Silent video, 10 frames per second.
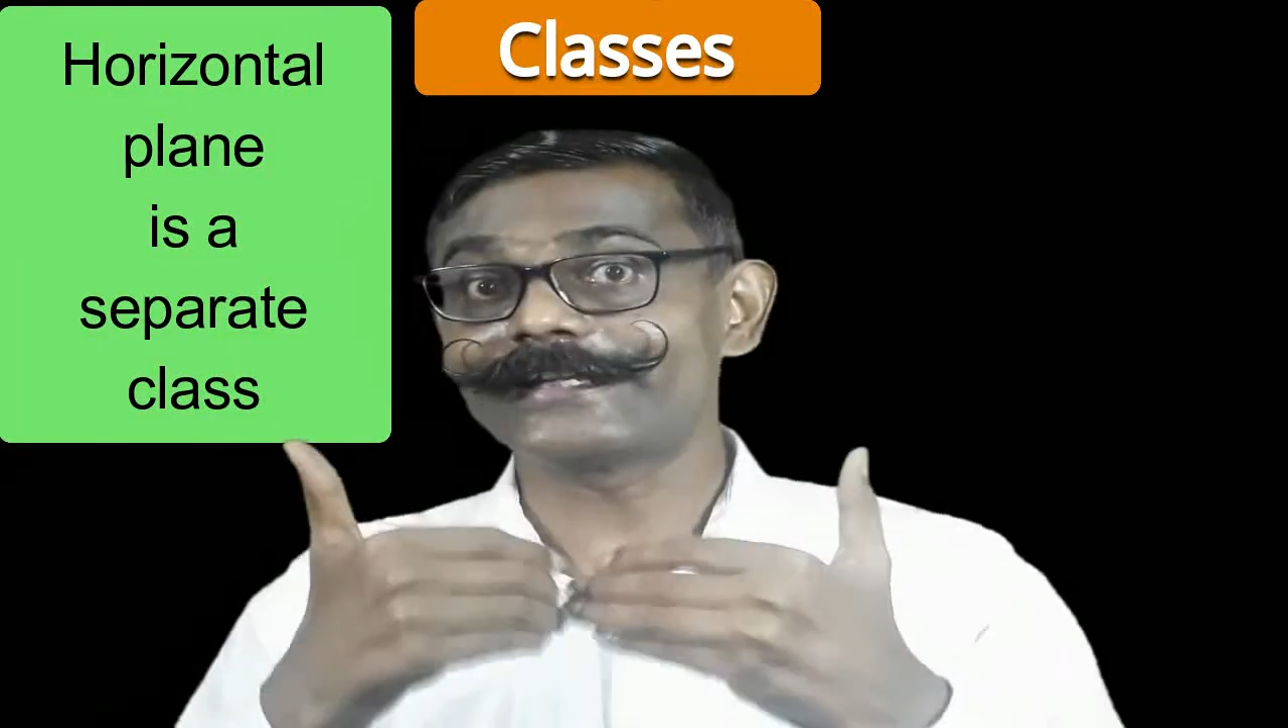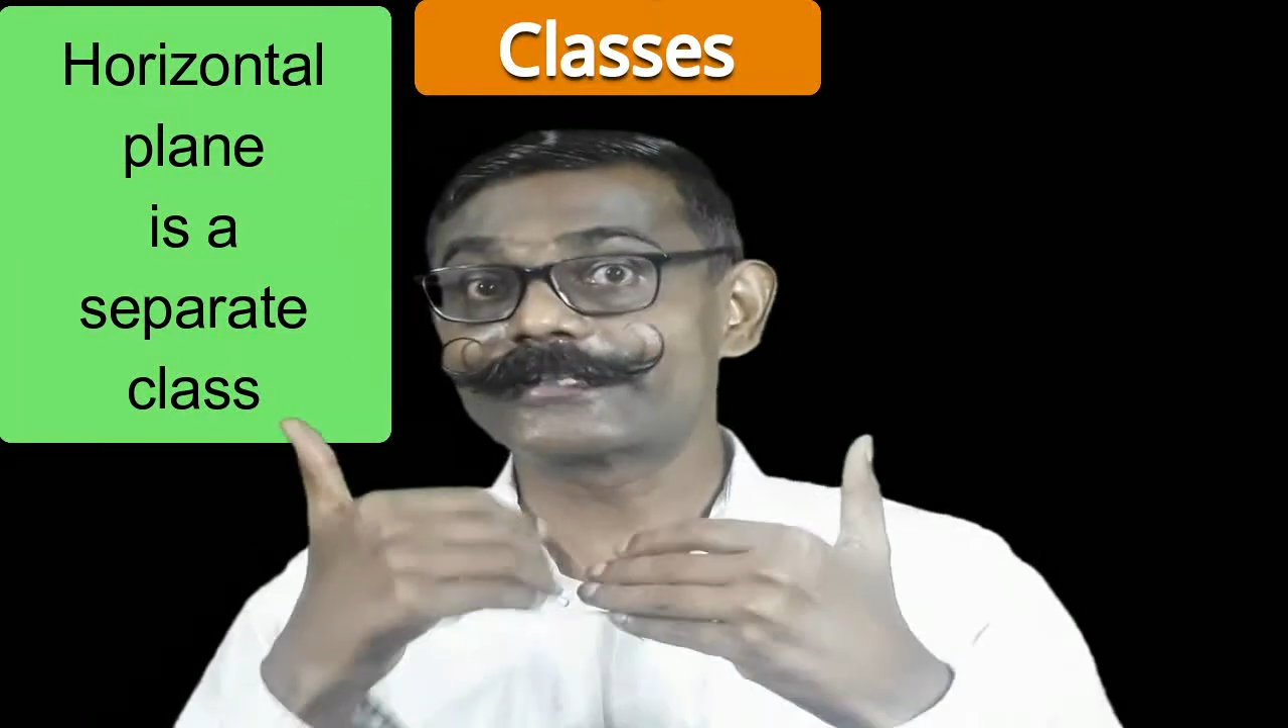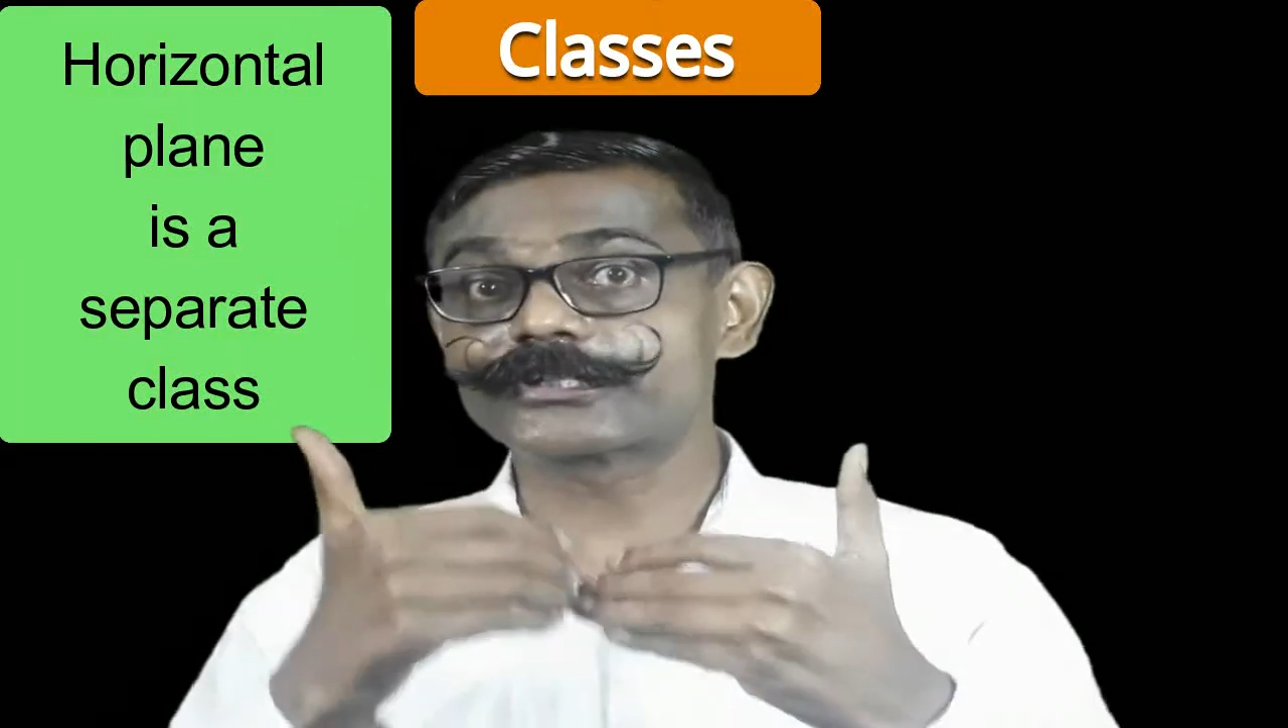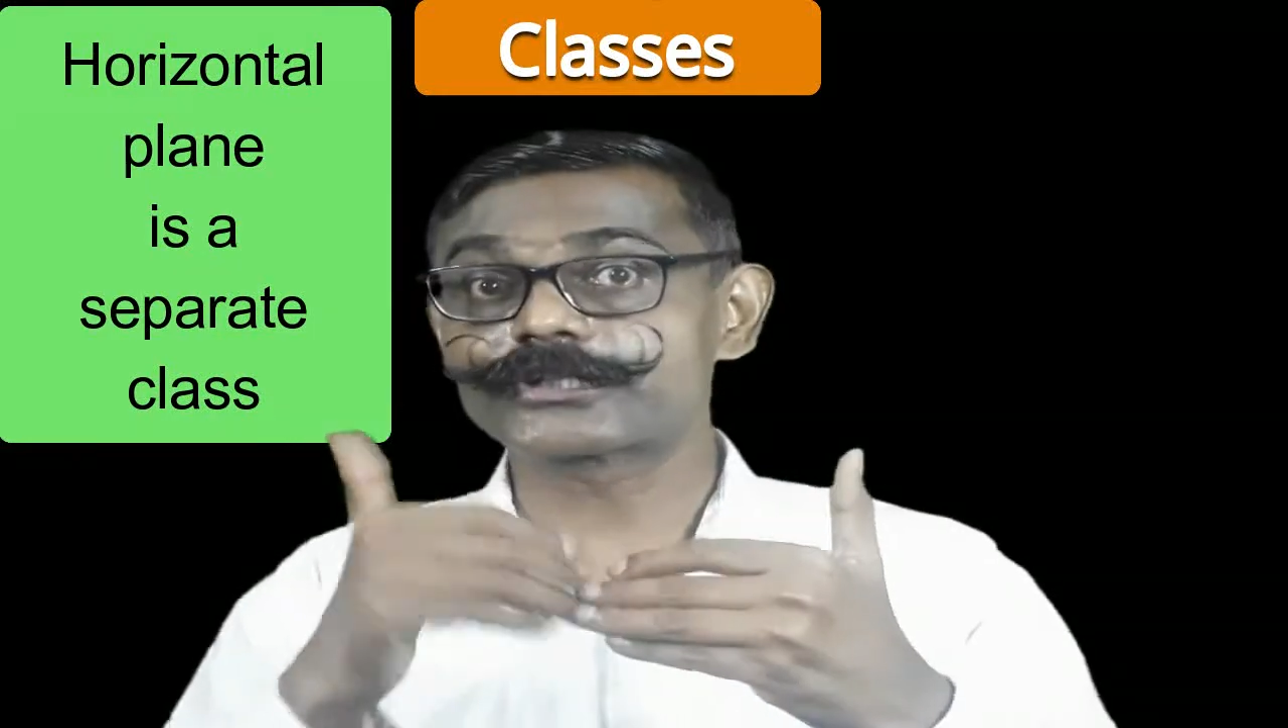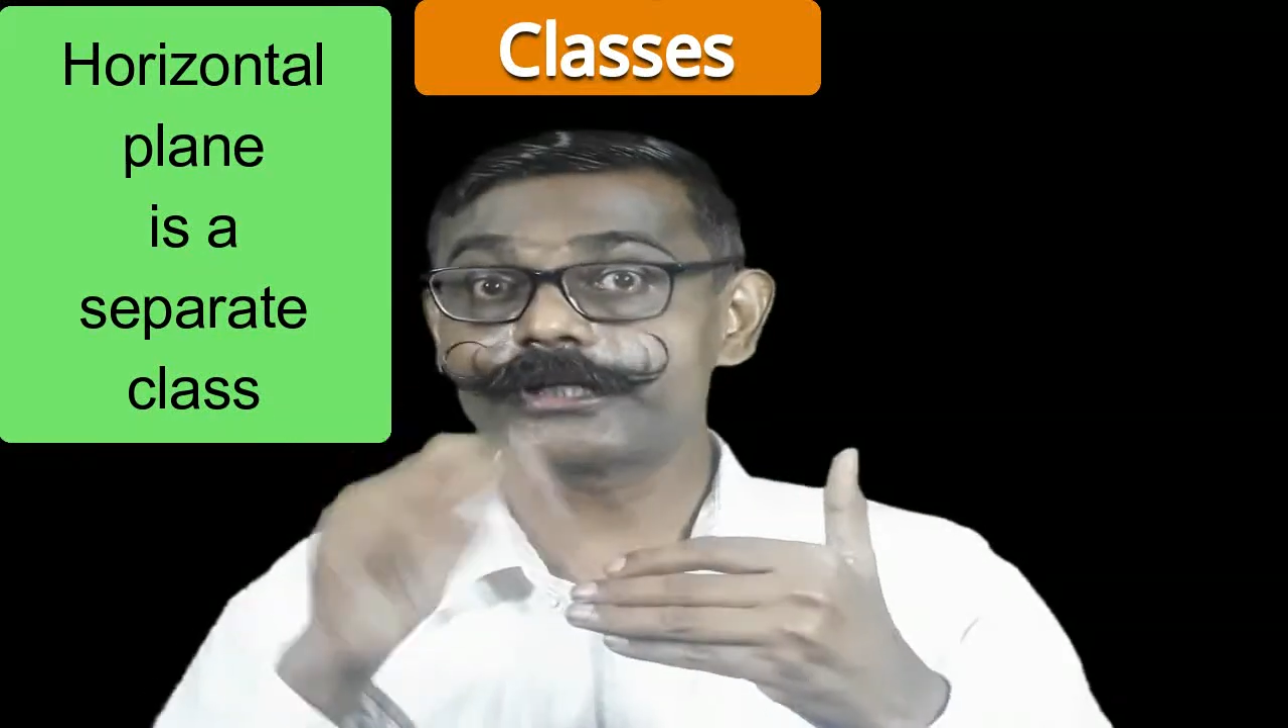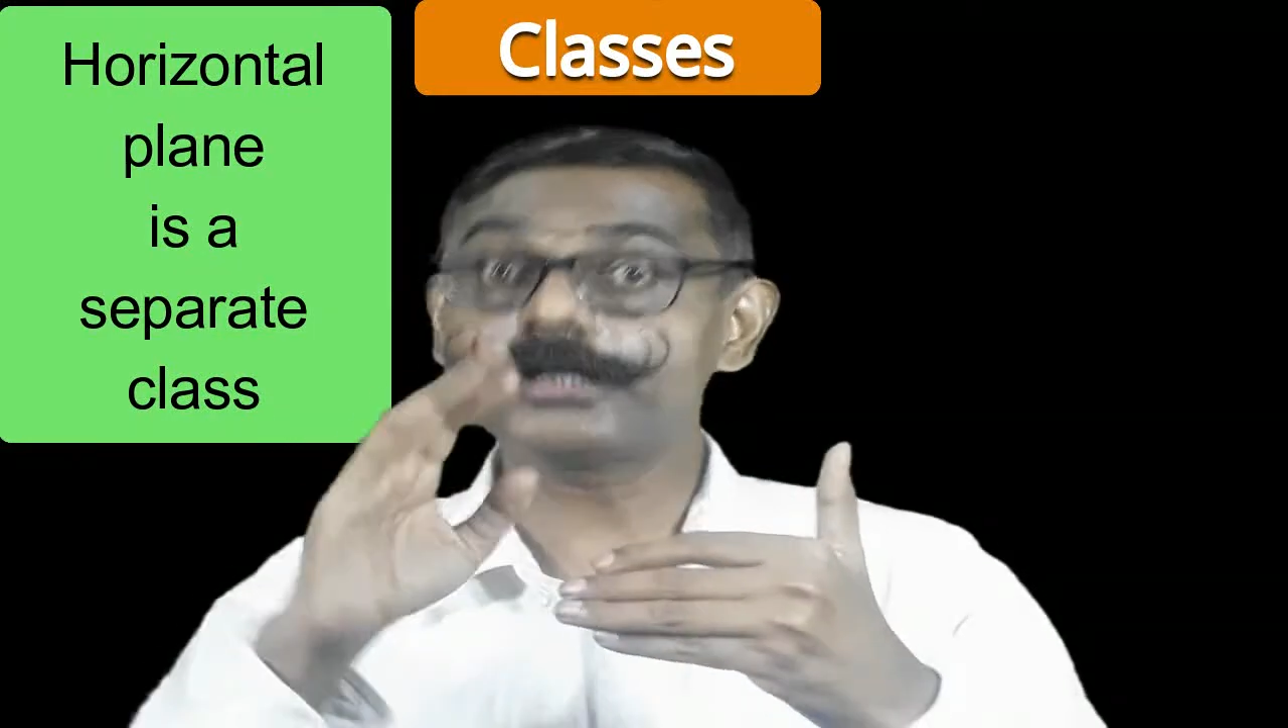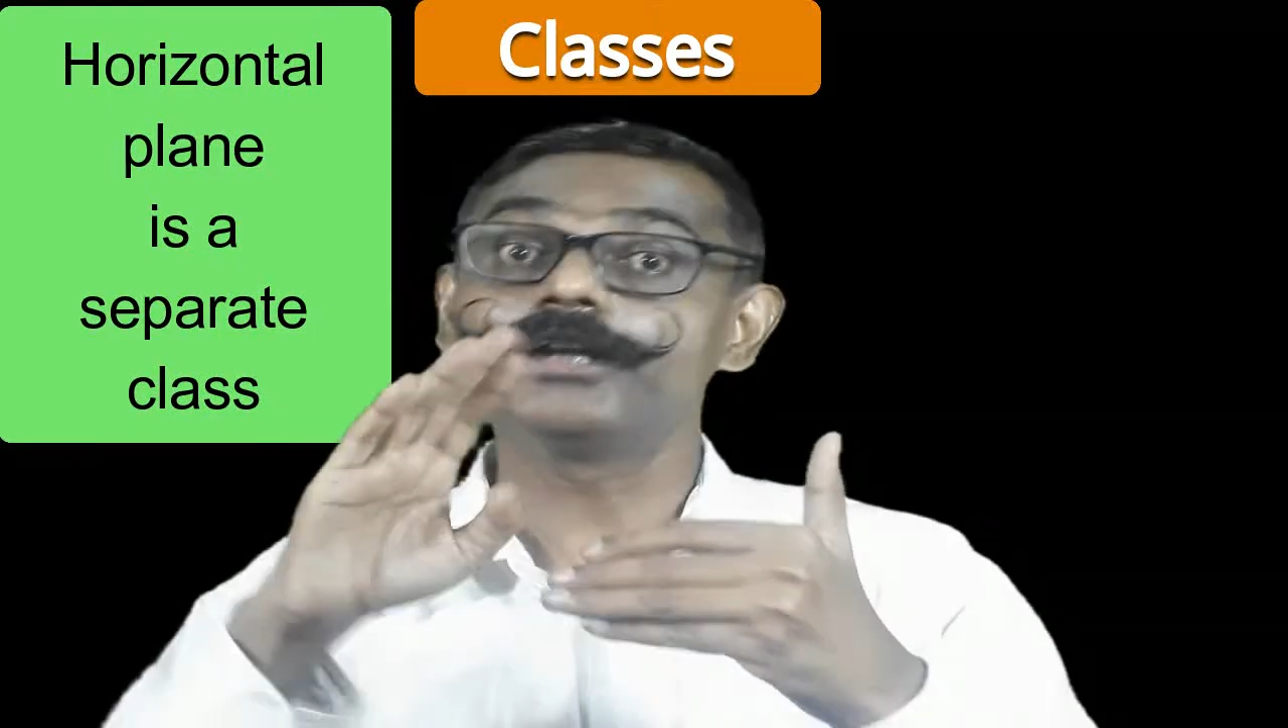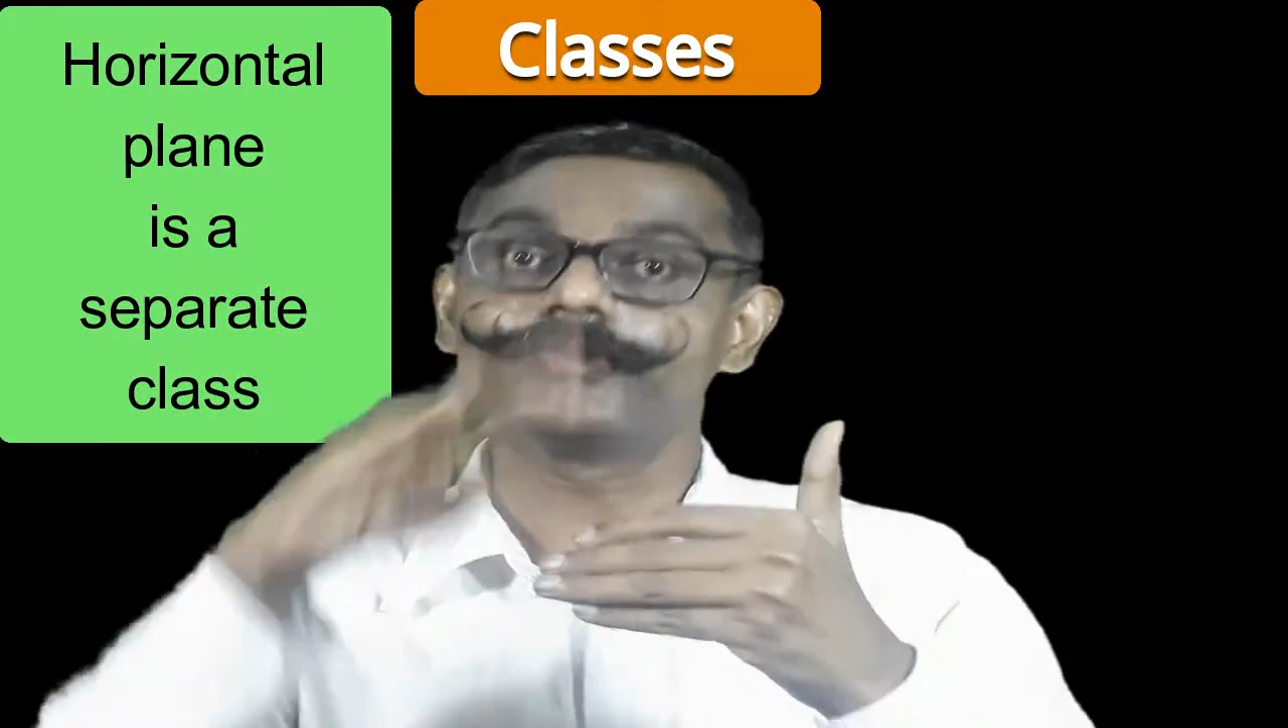existing,